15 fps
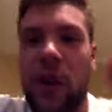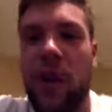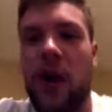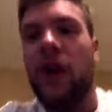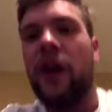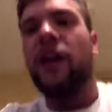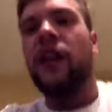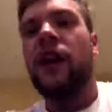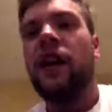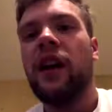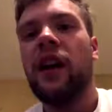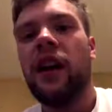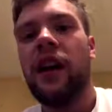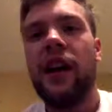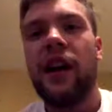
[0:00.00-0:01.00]
want
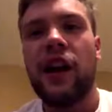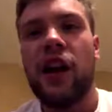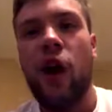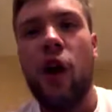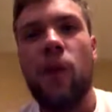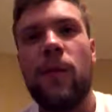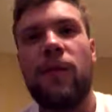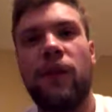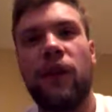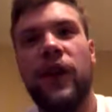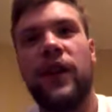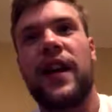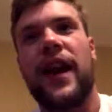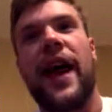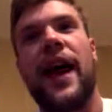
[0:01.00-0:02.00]
and hope for it
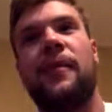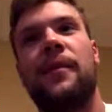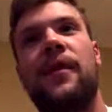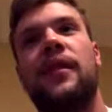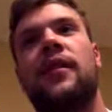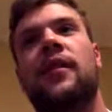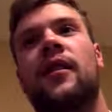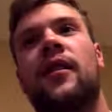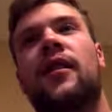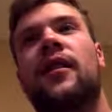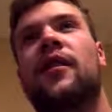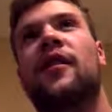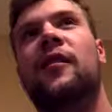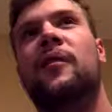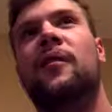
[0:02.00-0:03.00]
to happen,
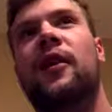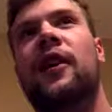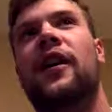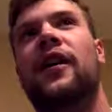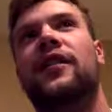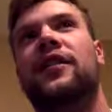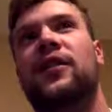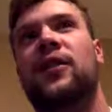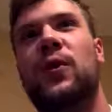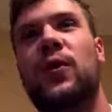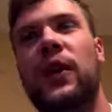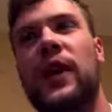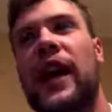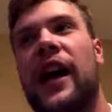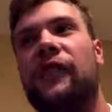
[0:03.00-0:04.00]
but you
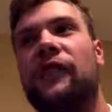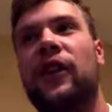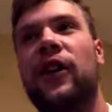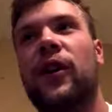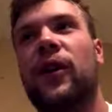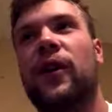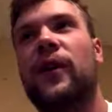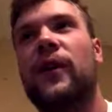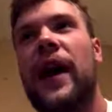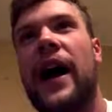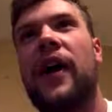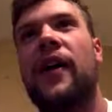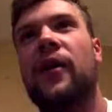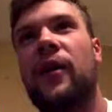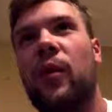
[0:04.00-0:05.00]
really have to go
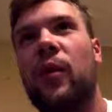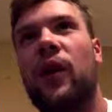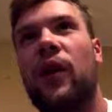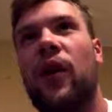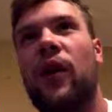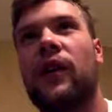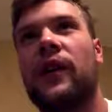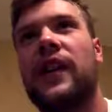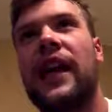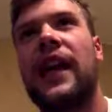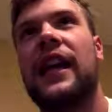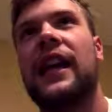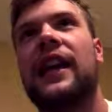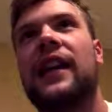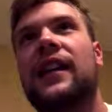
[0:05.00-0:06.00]
out and work hard and
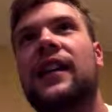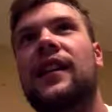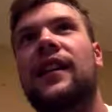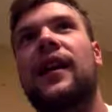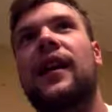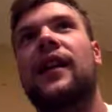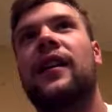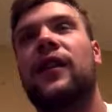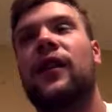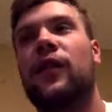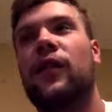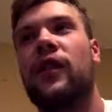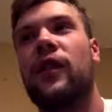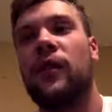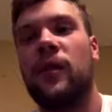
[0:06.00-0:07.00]
take it. And like another
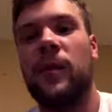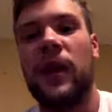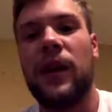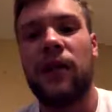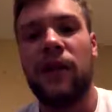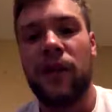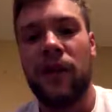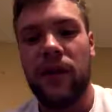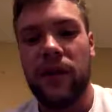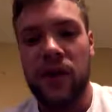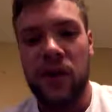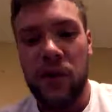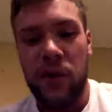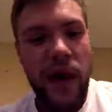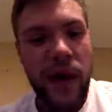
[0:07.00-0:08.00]
thing with me is
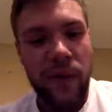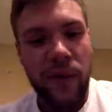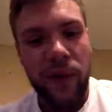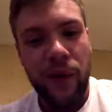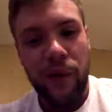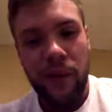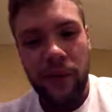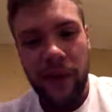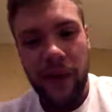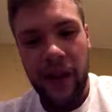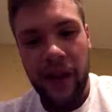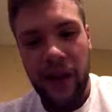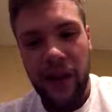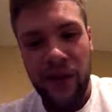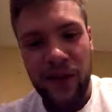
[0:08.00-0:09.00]
the weight room.
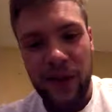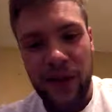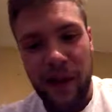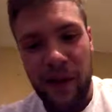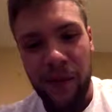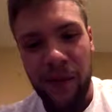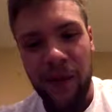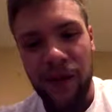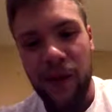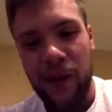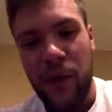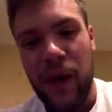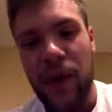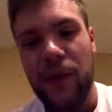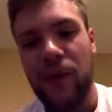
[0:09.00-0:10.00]
Like I used to not believe in the
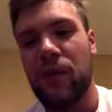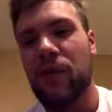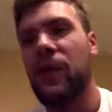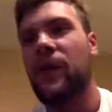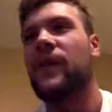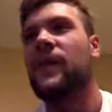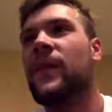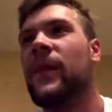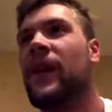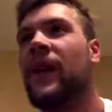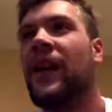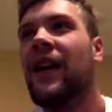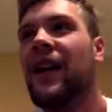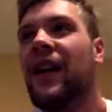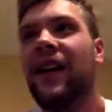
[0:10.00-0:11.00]
weight room, but
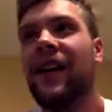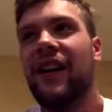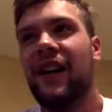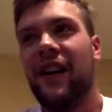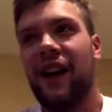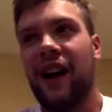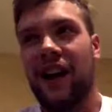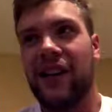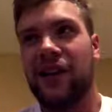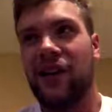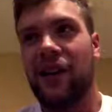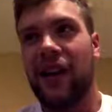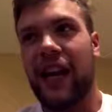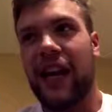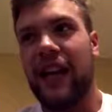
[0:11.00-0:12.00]
I
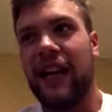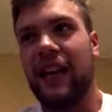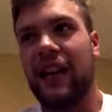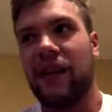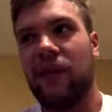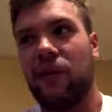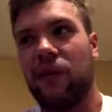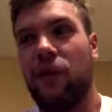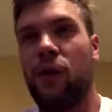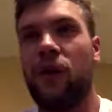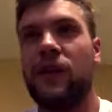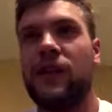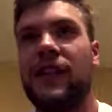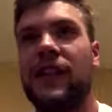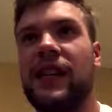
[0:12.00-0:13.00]
started hitting it
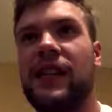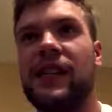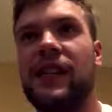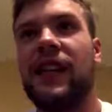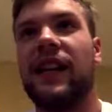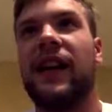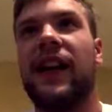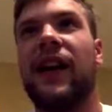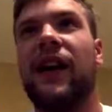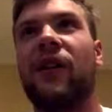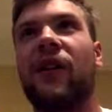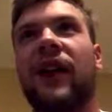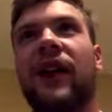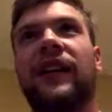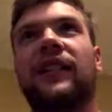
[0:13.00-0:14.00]
before the season, and now
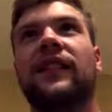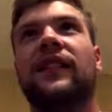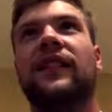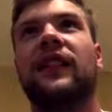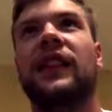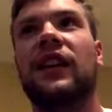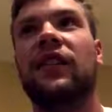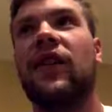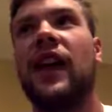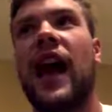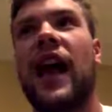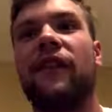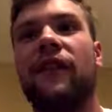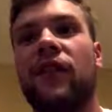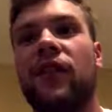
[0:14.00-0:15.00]
like even
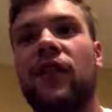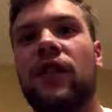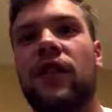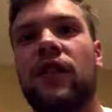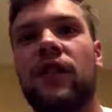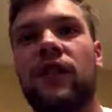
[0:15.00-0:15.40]
after